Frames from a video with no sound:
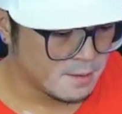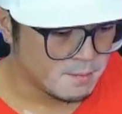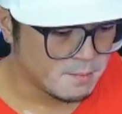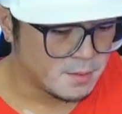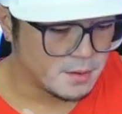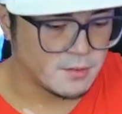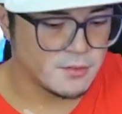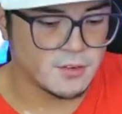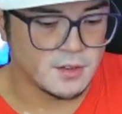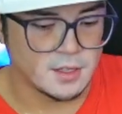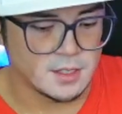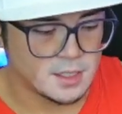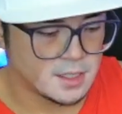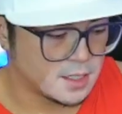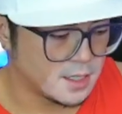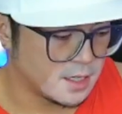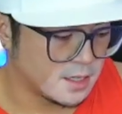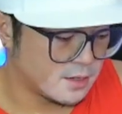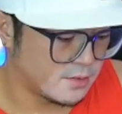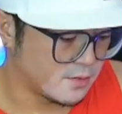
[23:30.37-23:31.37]
but for the
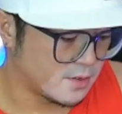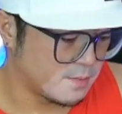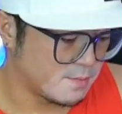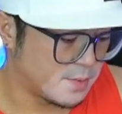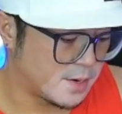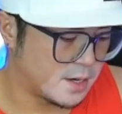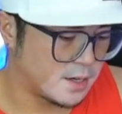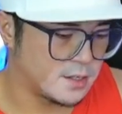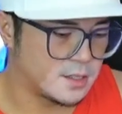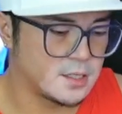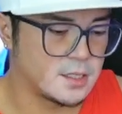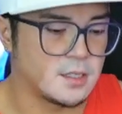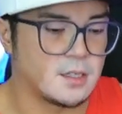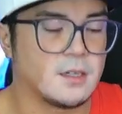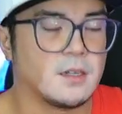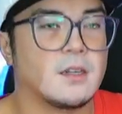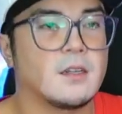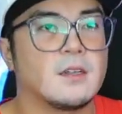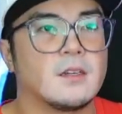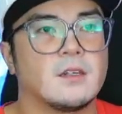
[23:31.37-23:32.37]
sake of
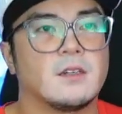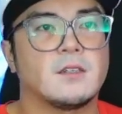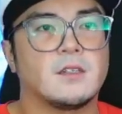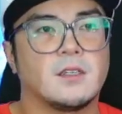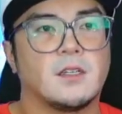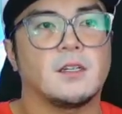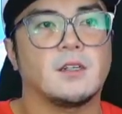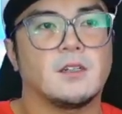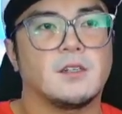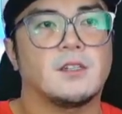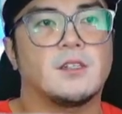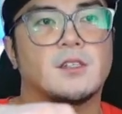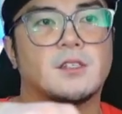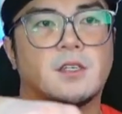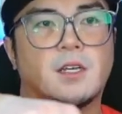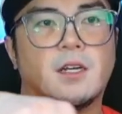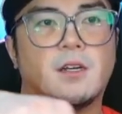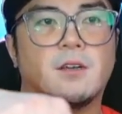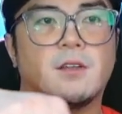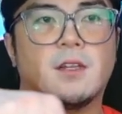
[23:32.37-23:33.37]
comparison, here you just
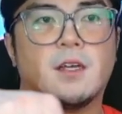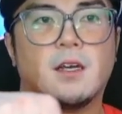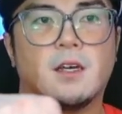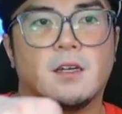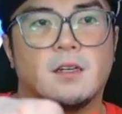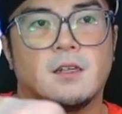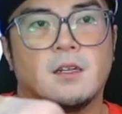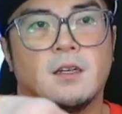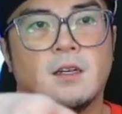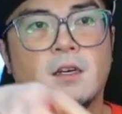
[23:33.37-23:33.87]
carry that.